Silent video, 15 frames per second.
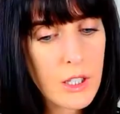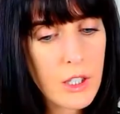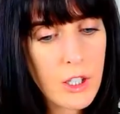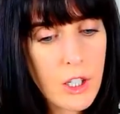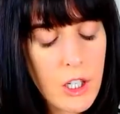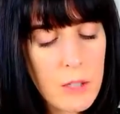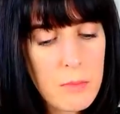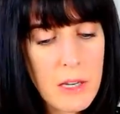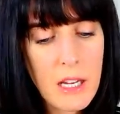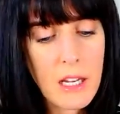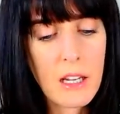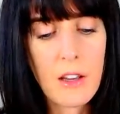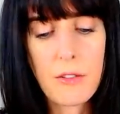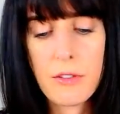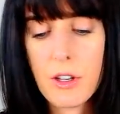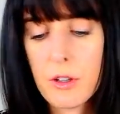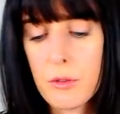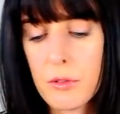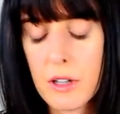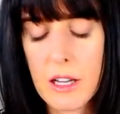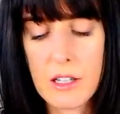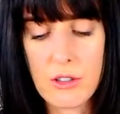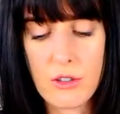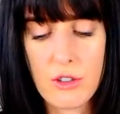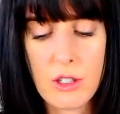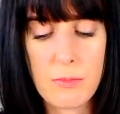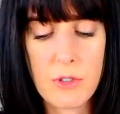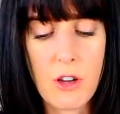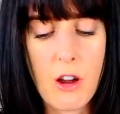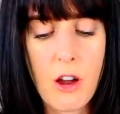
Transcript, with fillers: there could be a few relationships